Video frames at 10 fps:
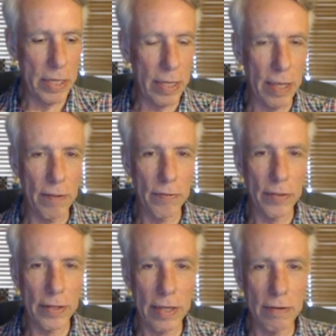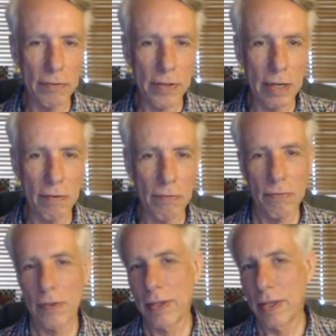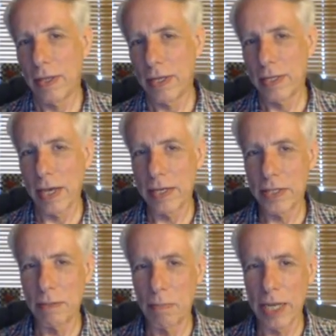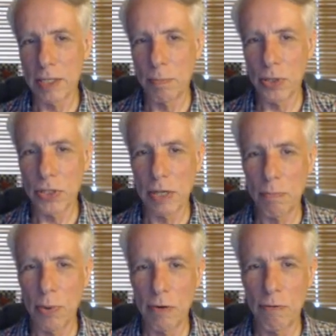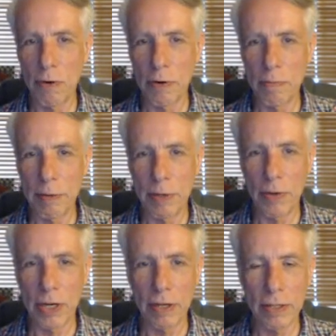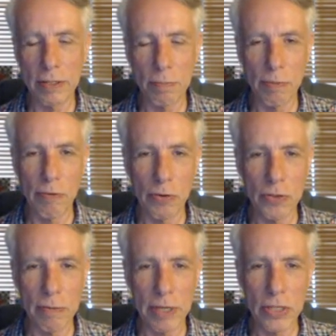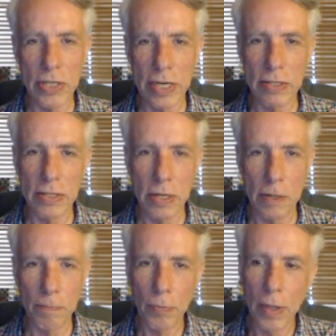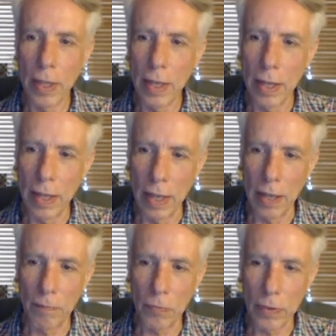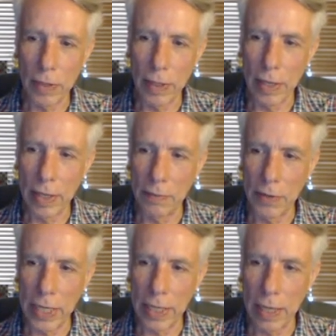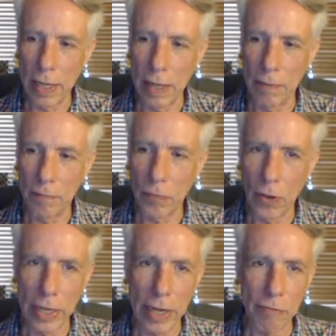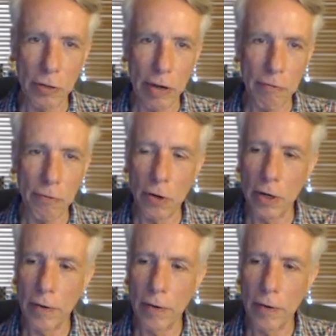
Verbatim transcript: uh, kind of kind of enticing black to push that pawn forward, maybe wanting to provoke some exchanges there. Um, anyway, uh, and after f4,